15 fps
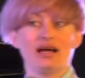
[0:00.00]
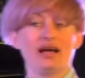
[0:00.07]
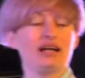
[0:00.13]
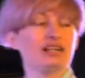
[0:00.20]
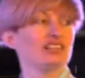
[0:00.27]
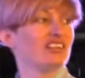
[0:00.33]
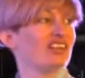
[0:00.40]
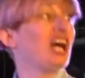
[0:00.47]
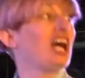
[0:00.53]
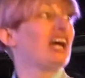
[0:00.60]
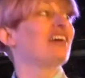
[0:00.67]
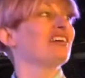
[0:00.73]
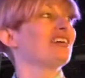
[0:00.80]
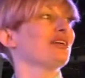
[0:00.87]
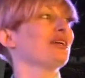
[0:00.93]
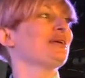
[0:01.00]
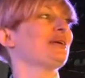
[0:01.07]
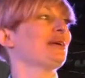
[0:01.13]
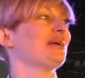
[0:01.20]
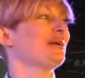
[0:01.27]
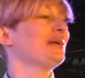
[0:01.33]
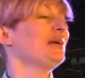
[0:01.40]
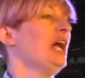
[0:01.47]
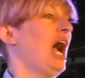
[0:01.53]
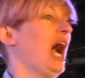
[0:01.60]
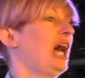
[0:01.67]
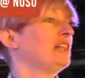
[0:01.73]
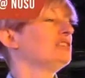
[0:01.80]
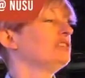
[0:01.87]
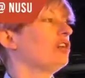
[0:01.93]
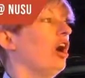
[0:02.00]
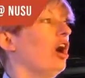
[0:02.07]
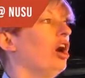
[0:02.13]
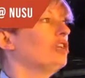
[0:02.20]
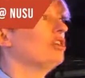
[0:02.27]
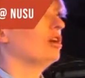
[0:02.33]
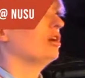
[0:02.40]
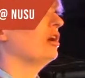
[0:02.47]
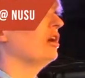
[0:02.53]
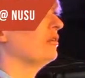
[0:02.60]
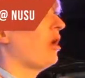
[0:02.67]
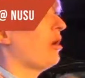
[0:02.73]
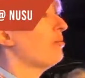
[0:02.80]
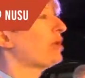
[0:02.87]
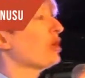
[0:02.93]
and you're like, and because